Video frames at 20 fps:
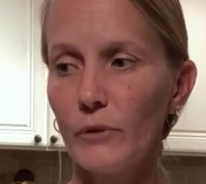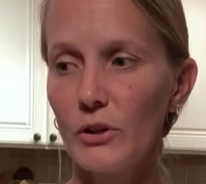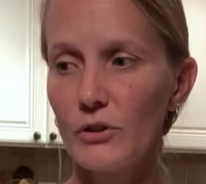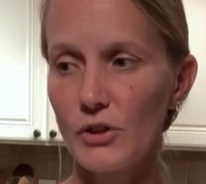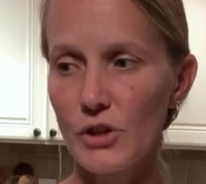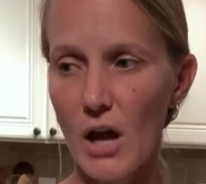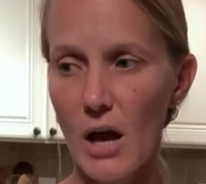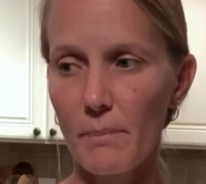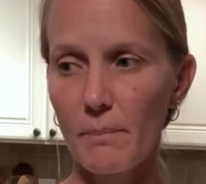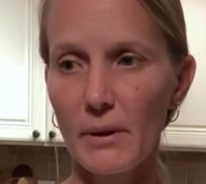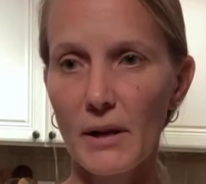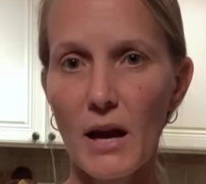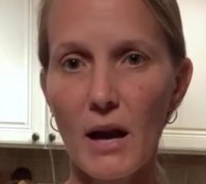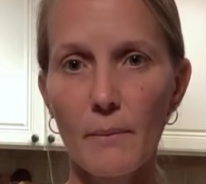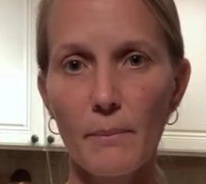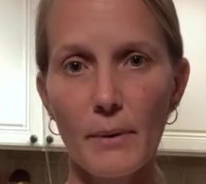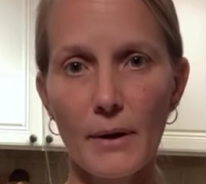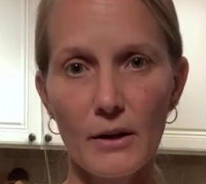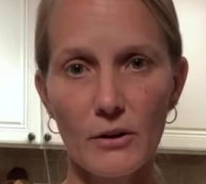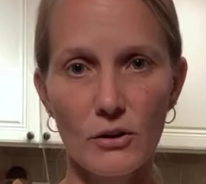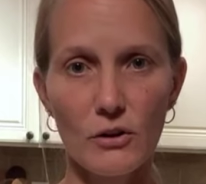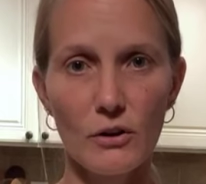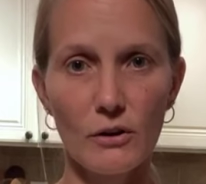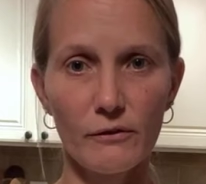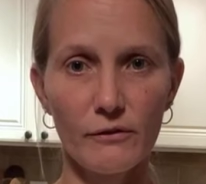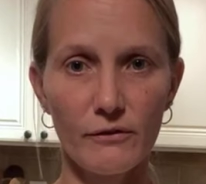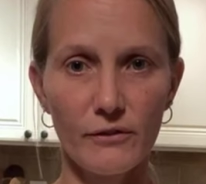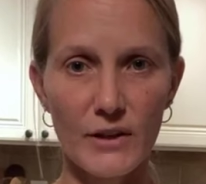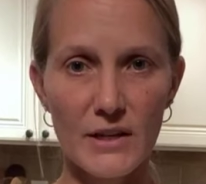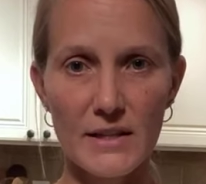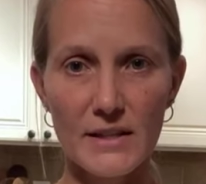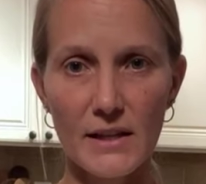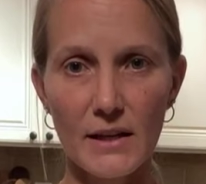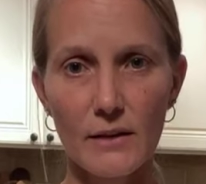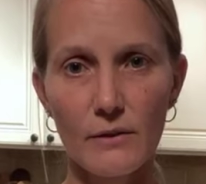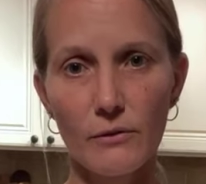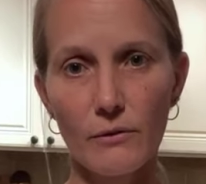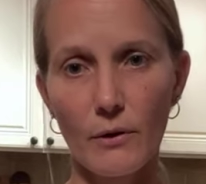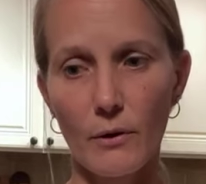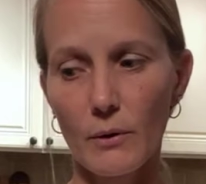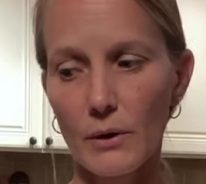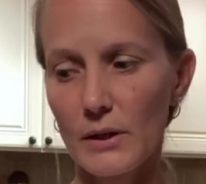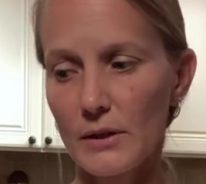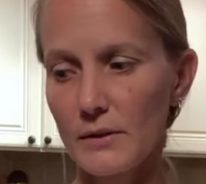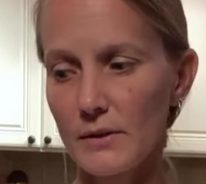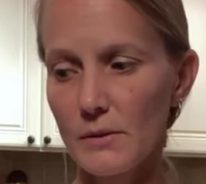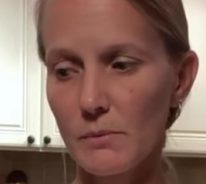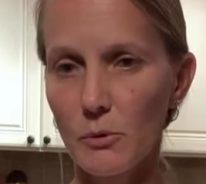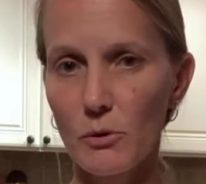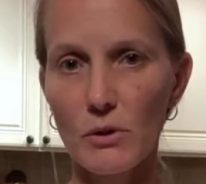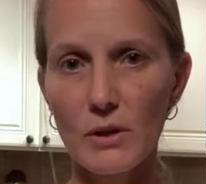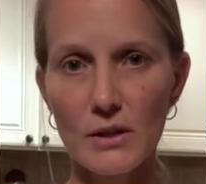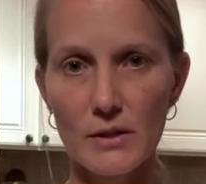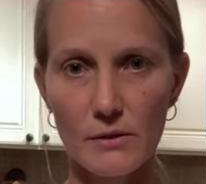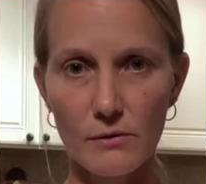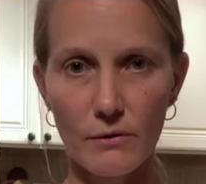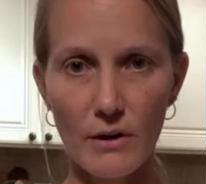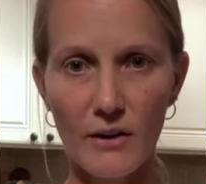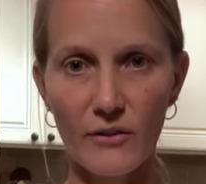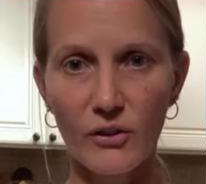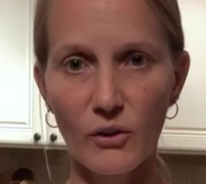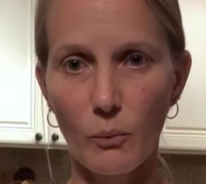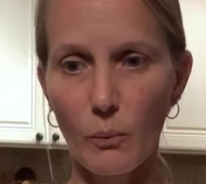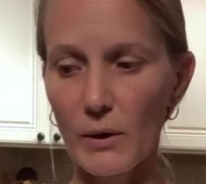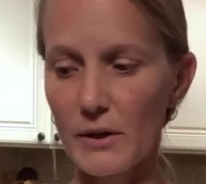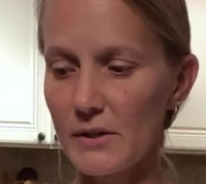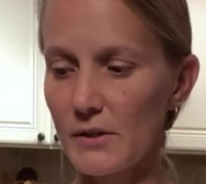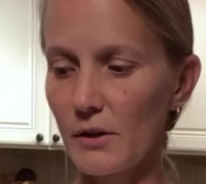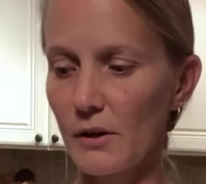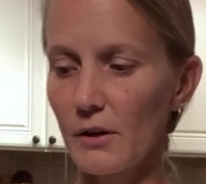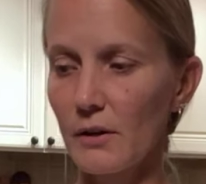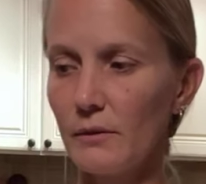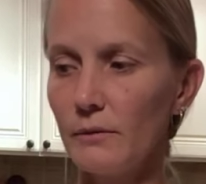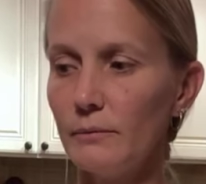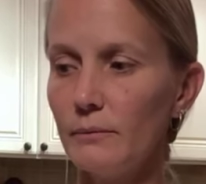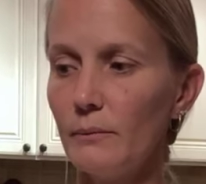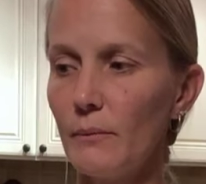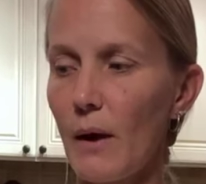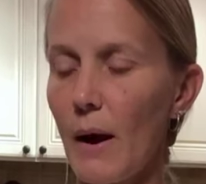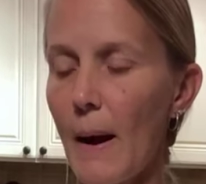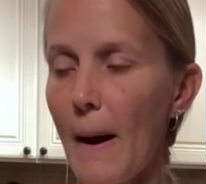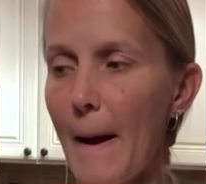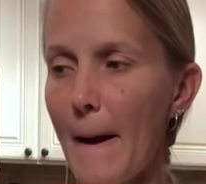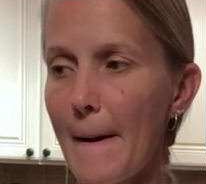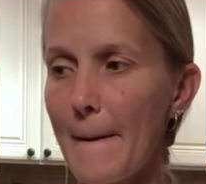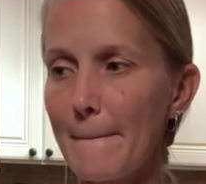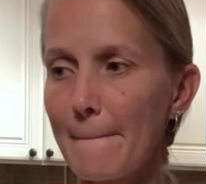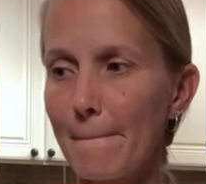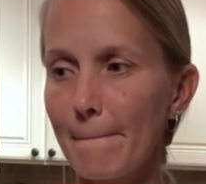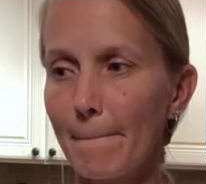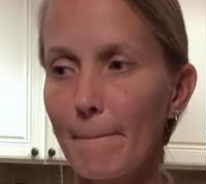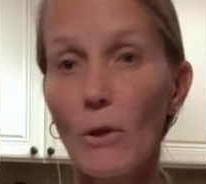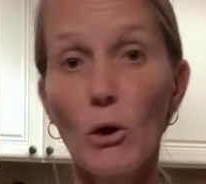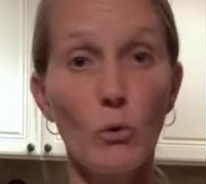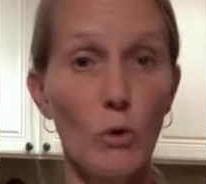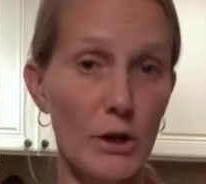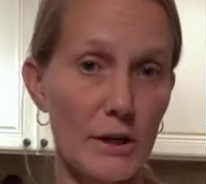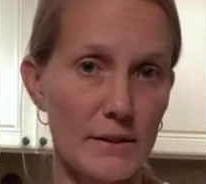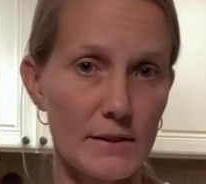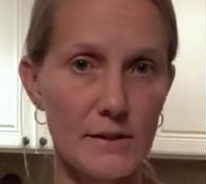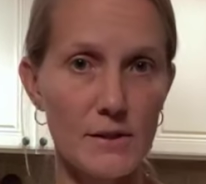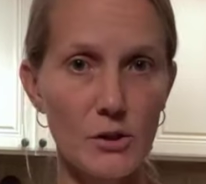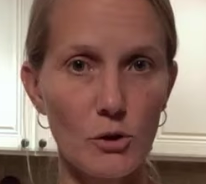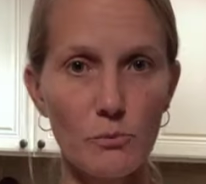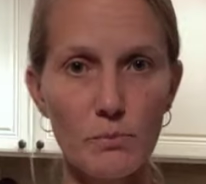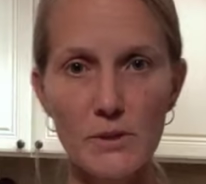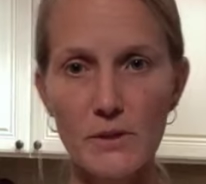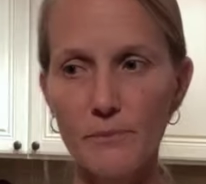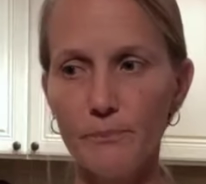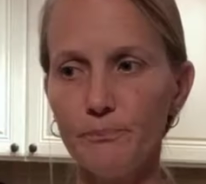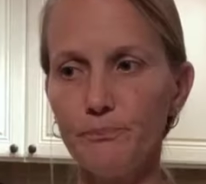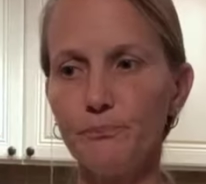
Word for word: chop it up, and you can freeze it and throw it in smoothies throughout the winter um, or in soups.